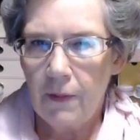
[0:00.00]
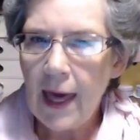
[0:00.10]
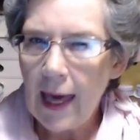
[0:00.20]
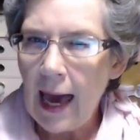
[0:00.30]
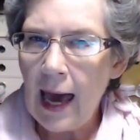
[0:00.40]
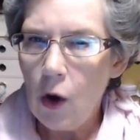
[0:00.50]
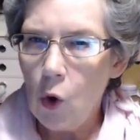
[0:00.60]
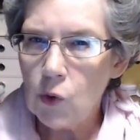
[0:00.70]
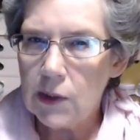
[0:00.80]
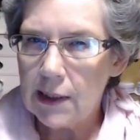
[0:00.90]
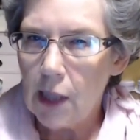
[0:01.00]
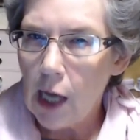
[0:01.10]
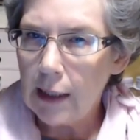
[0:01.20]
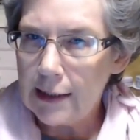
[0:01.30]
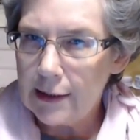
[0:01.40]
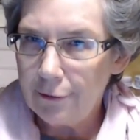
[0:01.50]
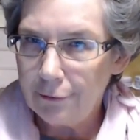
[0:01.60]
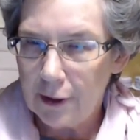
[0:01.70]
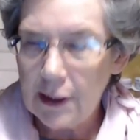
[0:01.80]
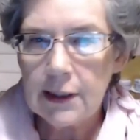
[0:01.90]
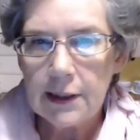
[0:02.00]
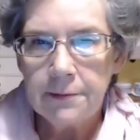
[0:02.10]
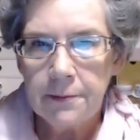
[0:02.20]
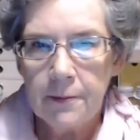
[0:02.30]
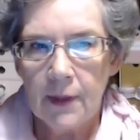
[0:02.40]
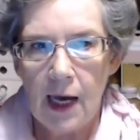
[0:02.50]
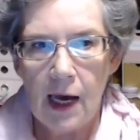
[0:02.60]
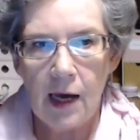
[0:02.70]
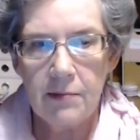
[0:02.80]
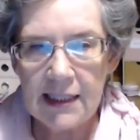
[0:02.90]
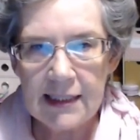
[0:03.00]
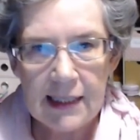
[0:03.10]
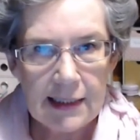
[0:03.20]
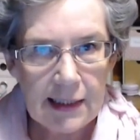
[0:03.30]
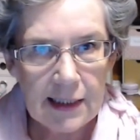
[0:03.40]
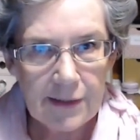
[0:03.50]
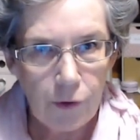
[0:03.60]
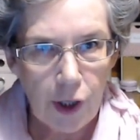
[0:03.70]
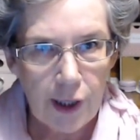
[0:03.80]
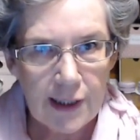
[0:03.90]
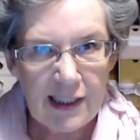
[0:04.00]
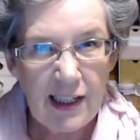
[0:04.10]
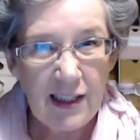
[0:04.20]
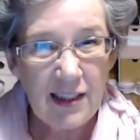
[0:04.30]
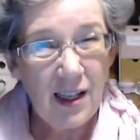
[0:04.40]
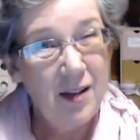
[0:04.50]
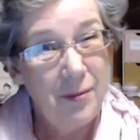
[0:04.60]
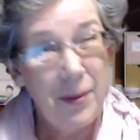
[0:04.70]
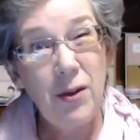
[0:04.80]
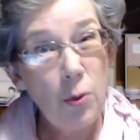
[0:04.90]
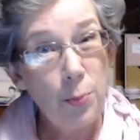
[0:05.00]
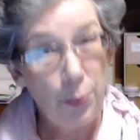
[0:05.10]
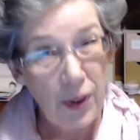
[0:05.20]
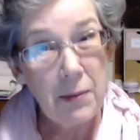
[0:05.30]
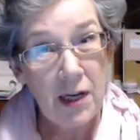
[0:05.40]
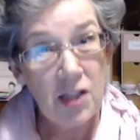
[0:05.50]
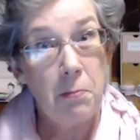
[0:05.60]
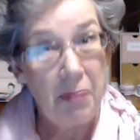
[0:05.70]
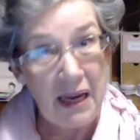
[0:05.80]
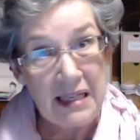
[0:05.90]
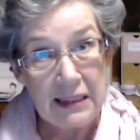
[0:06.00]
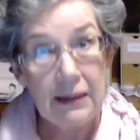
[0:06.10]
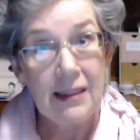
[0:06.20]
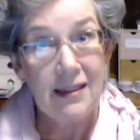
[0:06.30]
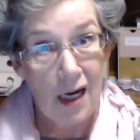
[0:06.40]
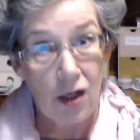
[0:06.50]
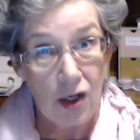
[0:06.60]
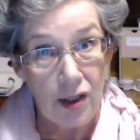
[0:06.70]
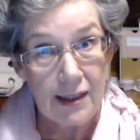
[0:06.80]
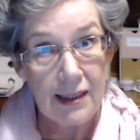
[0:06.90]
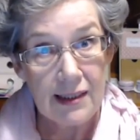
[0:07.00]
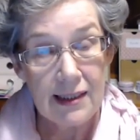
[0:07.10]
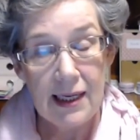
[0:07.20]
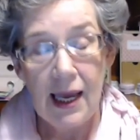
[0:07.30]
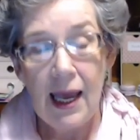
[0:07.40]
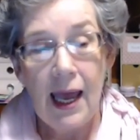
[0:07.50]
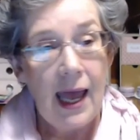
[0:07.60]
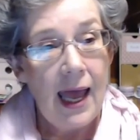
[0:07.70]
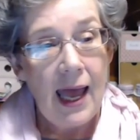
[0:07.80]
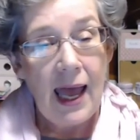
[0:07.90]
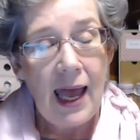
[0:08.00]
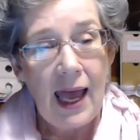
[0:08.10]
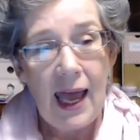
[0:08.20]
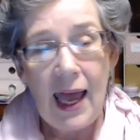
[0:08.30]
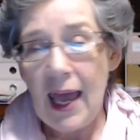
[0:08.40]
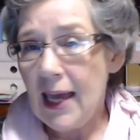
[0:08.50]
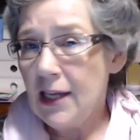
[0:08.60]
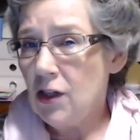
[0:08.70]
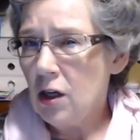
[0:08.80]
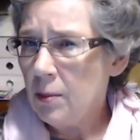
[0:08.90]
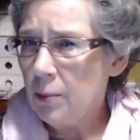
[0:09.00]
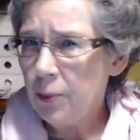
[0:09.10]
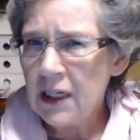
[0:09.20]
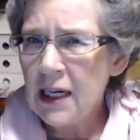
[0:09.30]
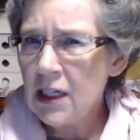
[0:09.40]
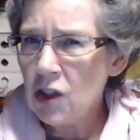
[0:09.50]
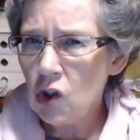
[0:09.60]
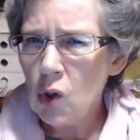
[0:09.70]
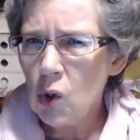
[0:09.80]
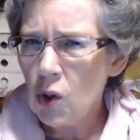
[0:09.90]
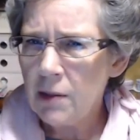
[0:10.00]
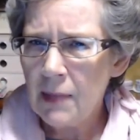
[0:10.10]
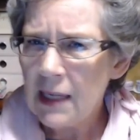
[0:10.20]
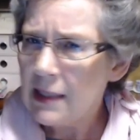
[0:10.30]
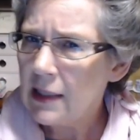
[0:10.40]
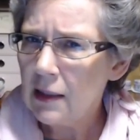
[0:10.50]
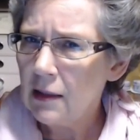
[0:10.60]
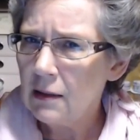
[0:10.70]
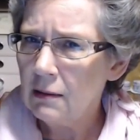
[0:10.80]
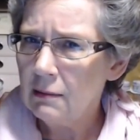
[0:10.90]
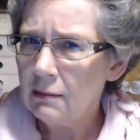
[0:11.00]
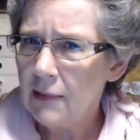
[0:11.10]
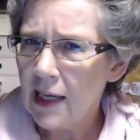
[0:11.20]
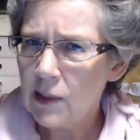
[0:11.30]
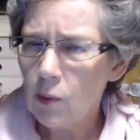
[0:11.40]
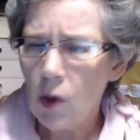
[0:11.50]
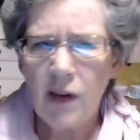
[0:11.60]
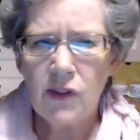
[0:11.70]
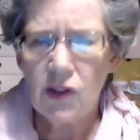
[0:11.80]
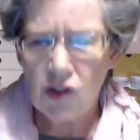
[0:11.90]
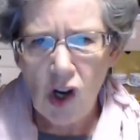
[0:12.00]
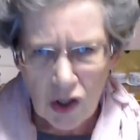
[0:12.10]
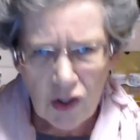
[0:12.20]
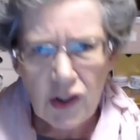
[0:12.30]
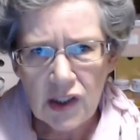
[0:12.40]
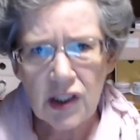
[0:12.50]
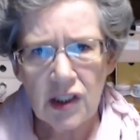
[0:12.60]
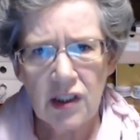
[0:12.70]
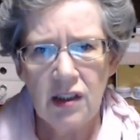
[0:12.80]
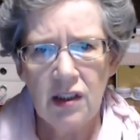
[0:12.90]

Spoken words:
they are all slightly different, the seasonings for those things, but they're all pretty much basically taco seasoning. And I'm pretty darn sure that Mexican housewives don't